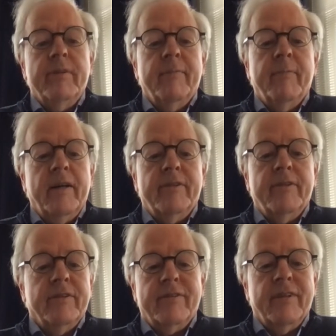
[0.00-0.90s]
the
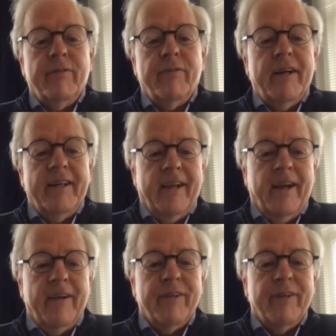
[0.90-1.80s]
mountains. I
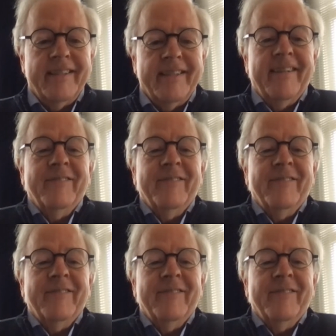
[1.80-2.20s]
fly.